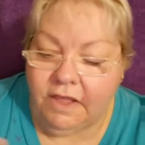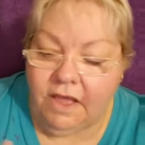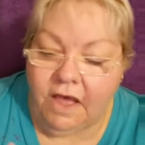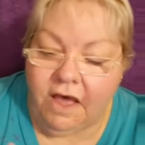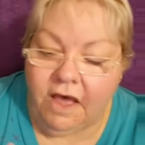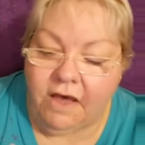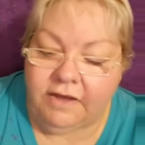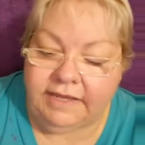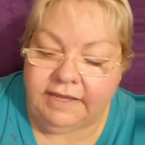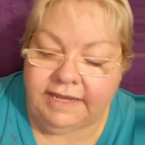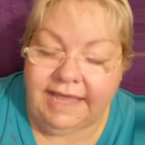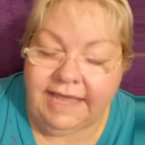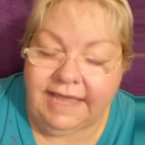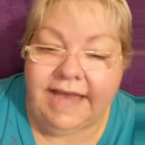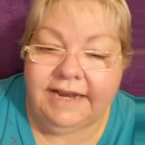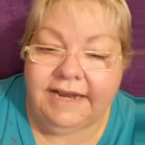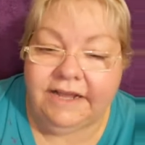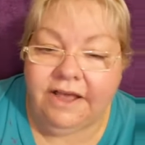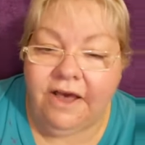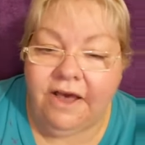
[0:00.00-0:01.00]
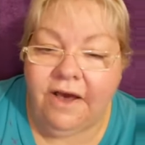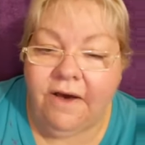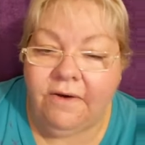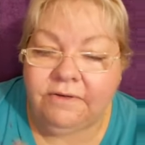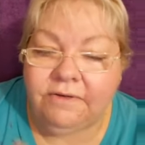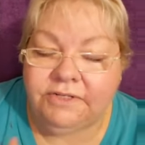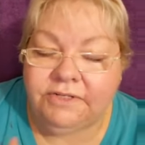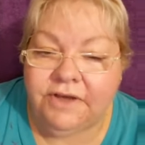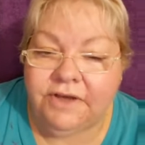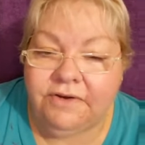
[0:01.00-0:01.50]
Oh, you gotta
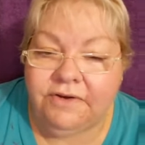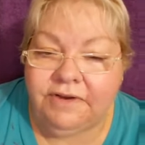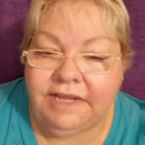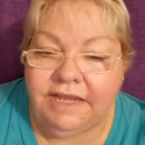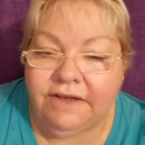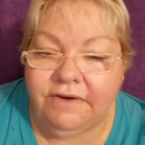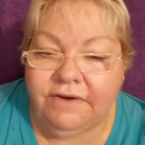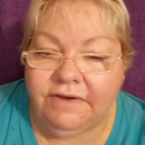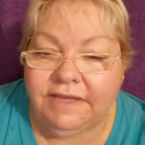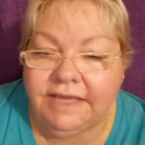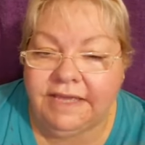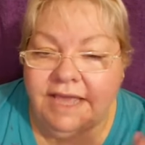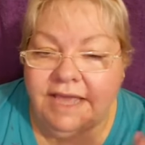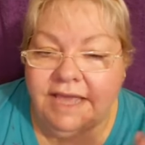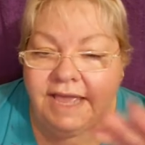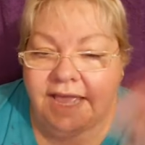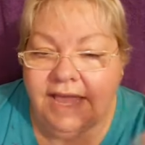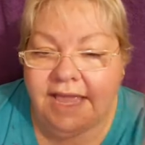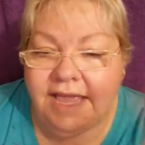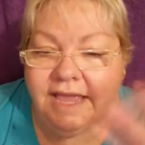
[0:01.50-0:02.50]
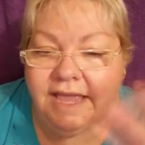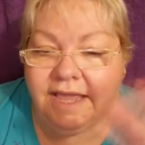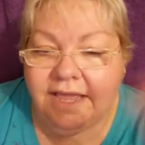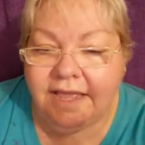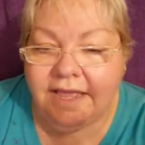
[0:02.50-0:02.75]
go, Tony. Okay.